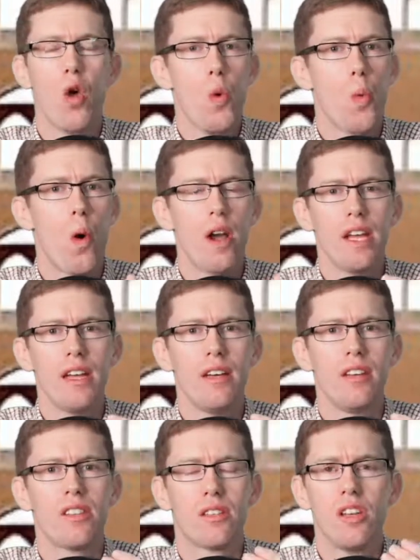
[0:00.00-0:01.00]
what
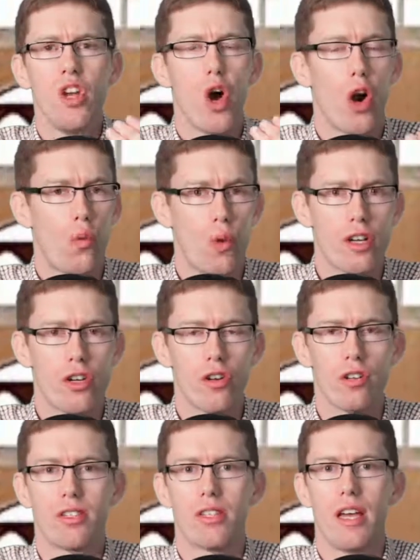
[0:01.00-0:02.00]
is
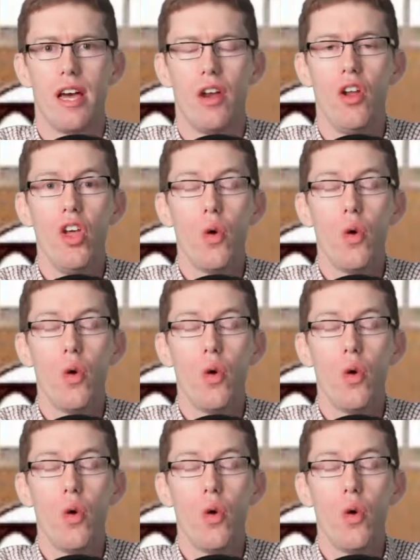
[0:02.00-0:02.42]
original sin?